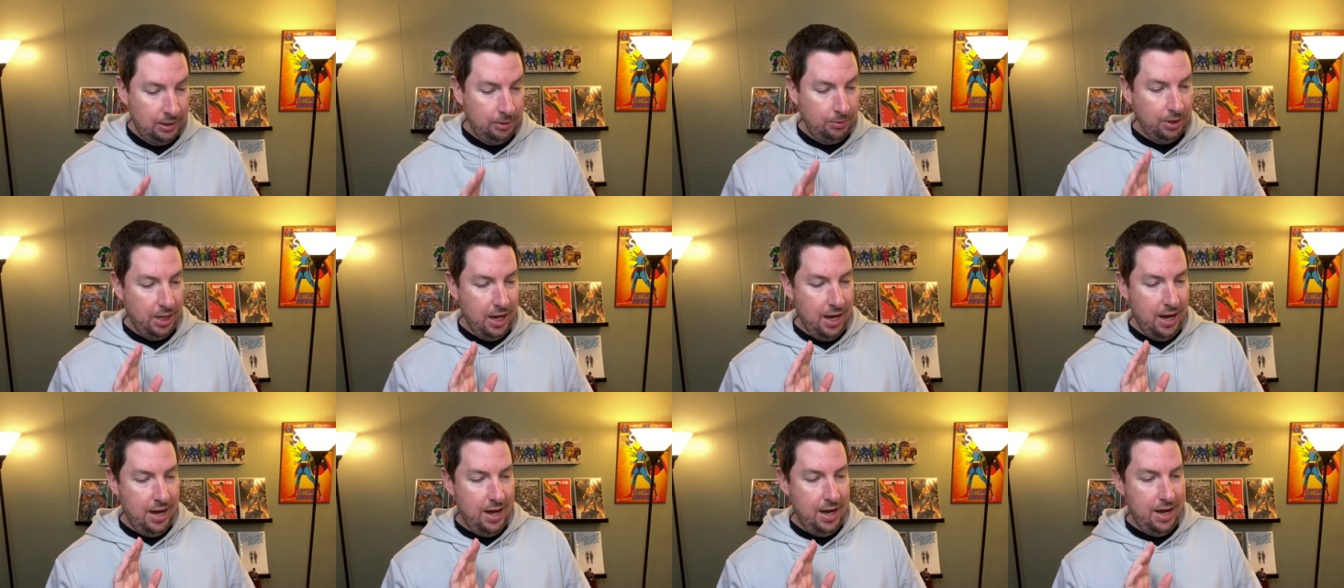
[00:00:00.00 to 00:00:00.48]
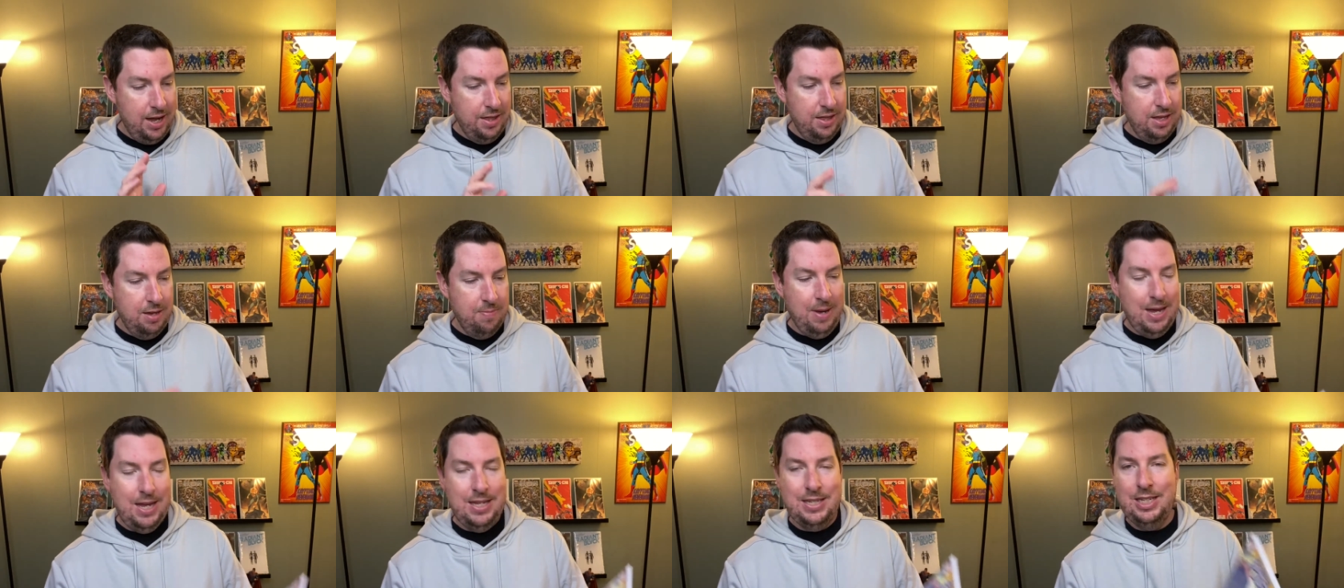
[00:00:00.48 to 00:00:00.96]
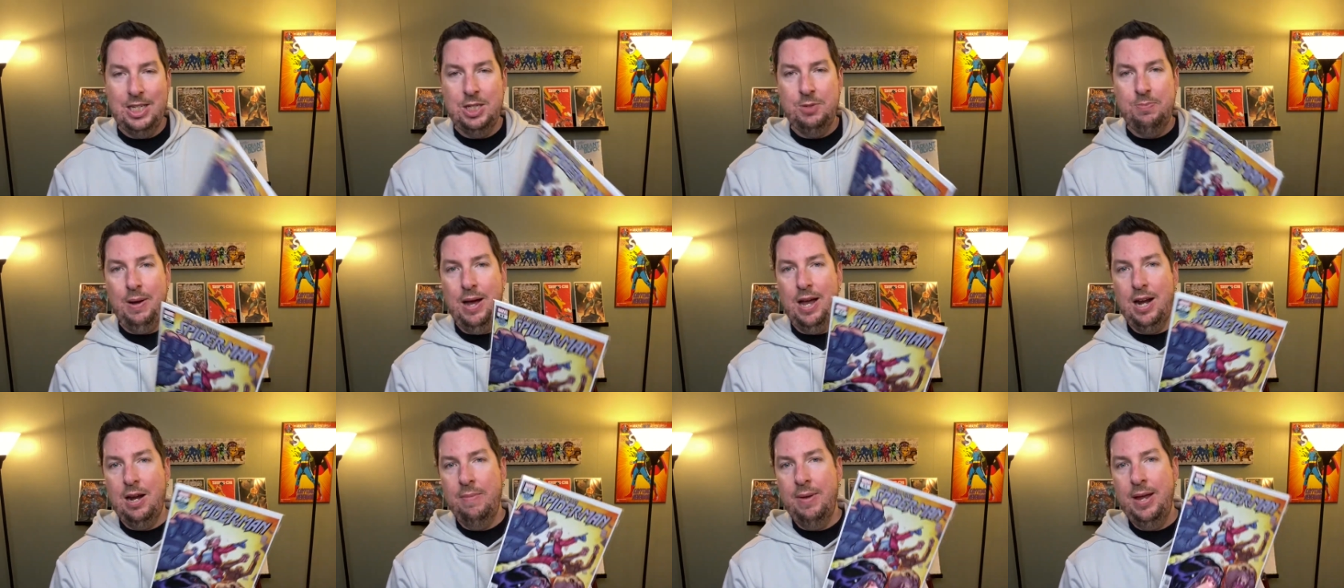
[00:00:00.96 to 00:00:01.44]
The Amazing
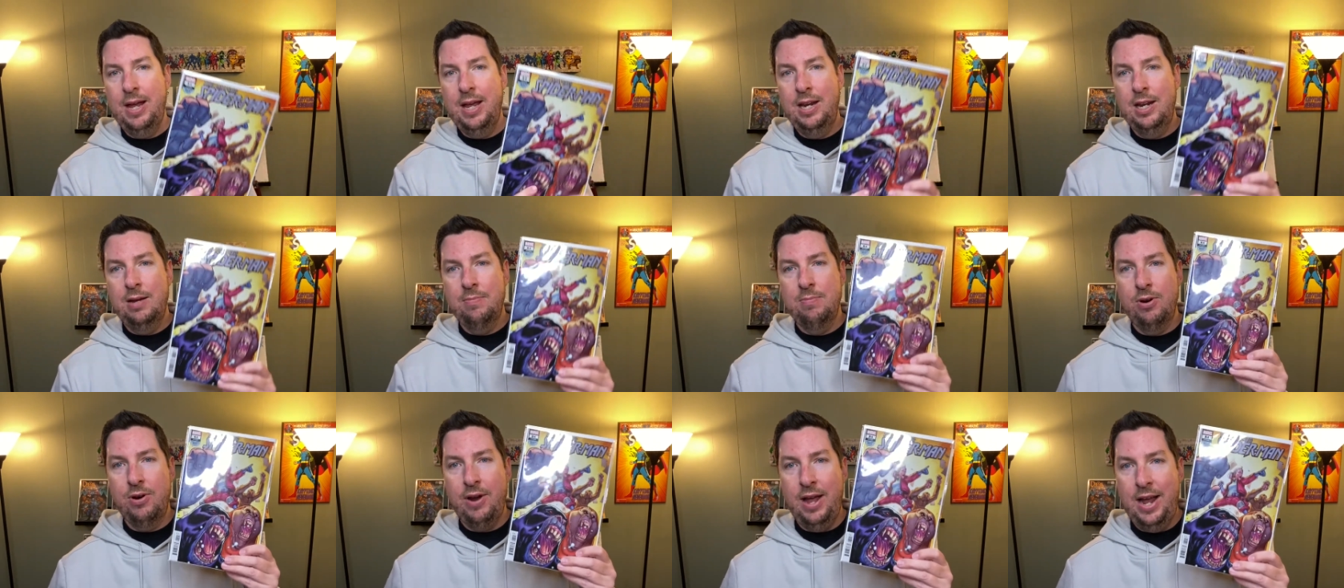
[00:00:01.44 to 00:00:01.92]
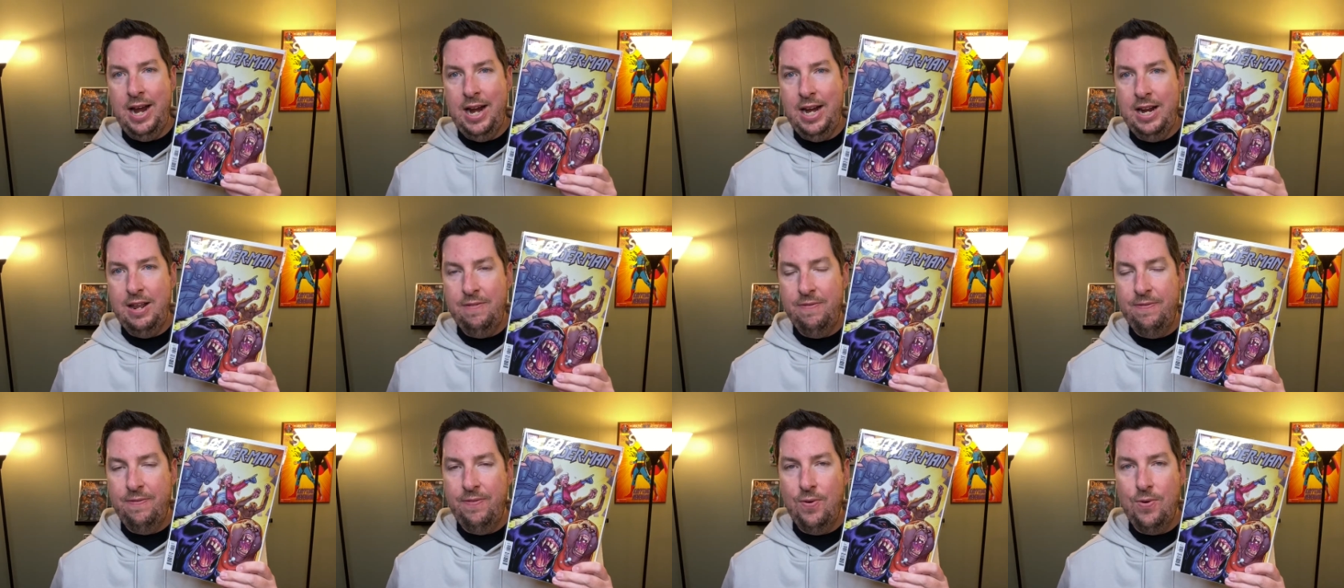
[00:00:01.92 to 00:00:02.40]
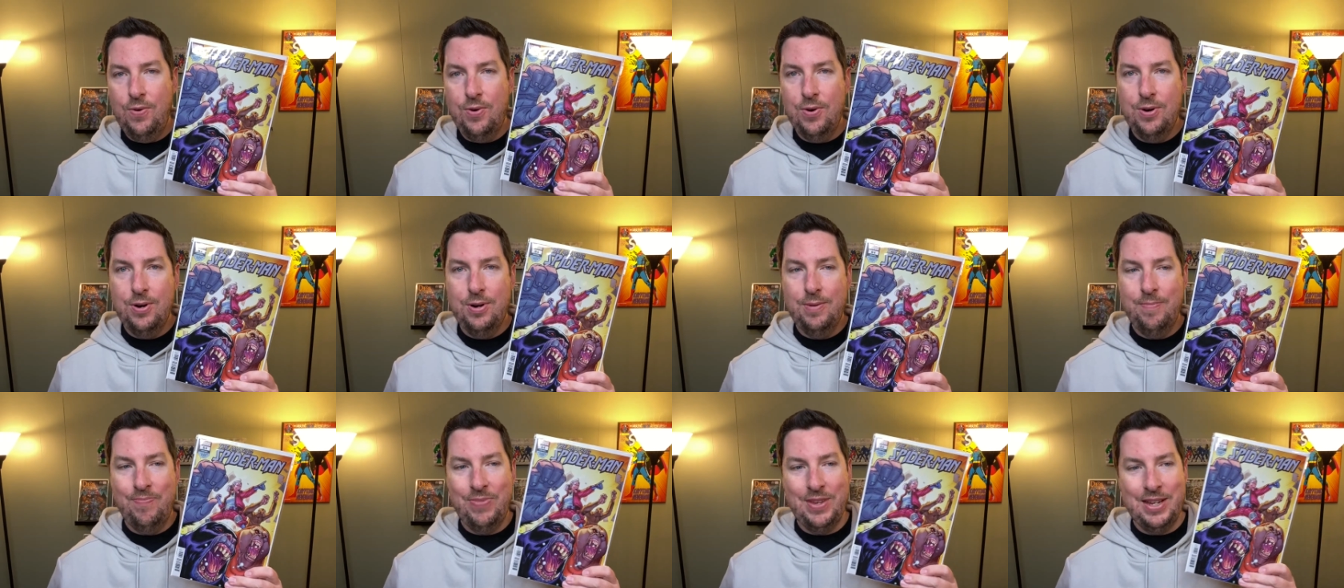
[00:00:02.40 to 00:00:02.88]
Spider-Man number
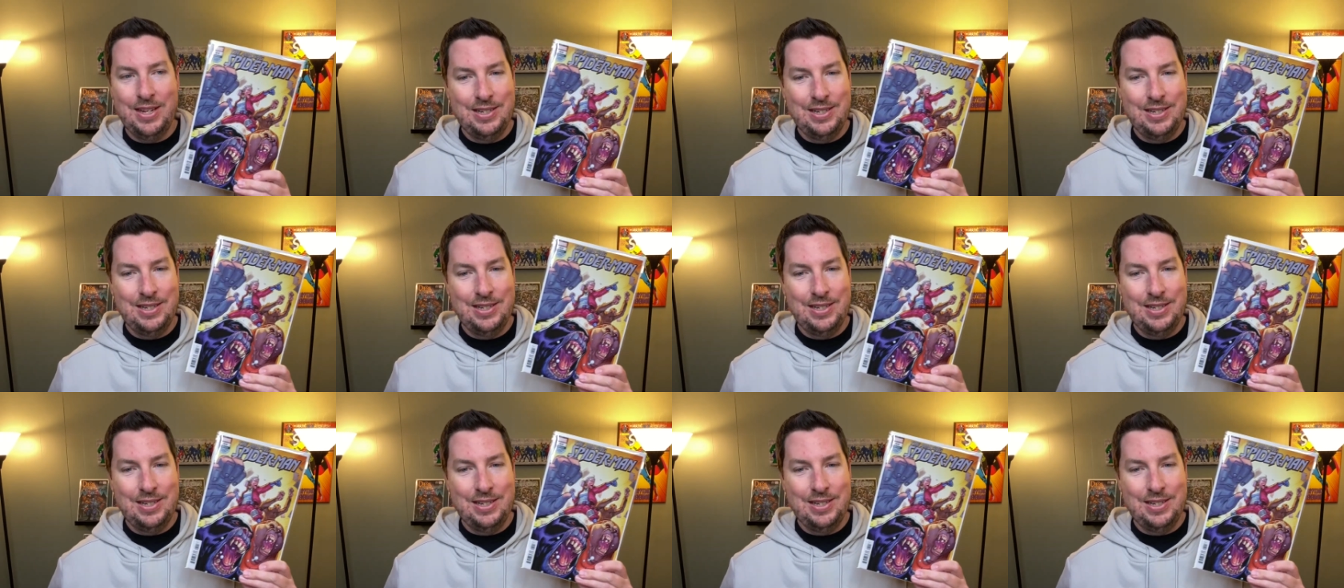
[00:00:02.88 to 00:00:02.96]
84,